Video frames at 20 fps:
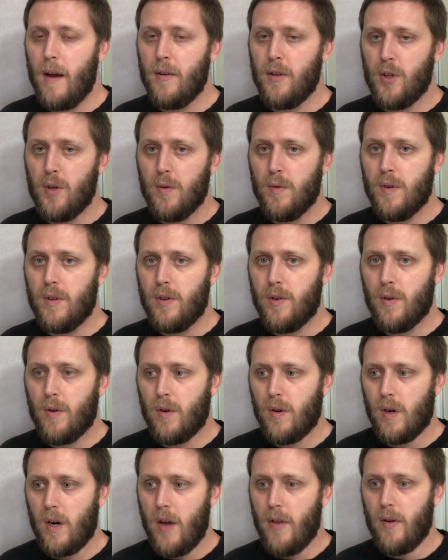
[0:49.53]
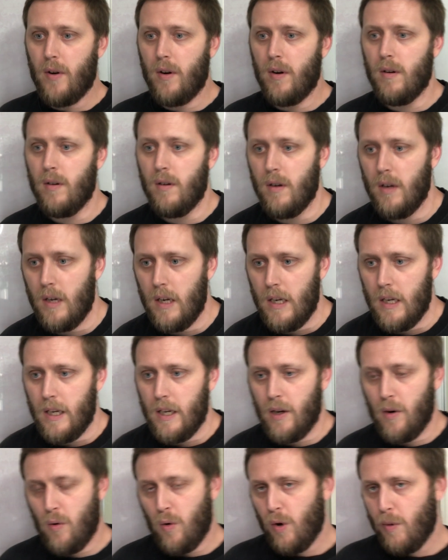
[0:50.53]
you and your other
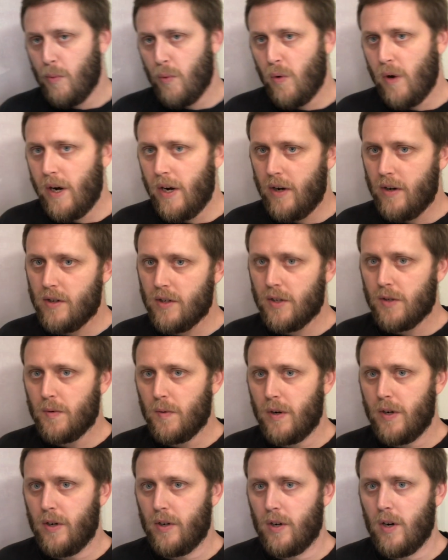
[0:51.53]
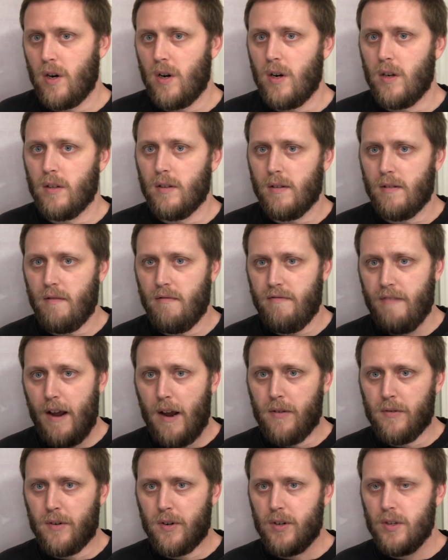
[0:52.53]
incorporators, is what you're called, the
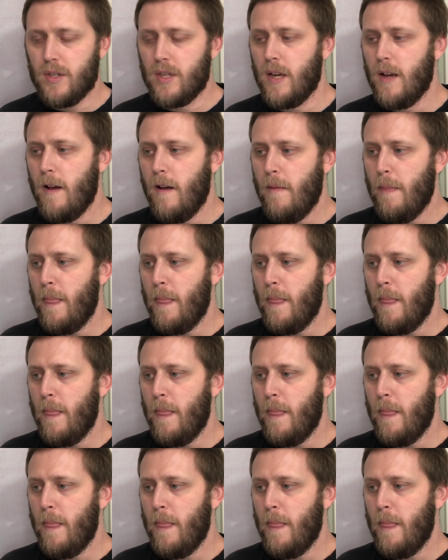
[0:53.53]
founders,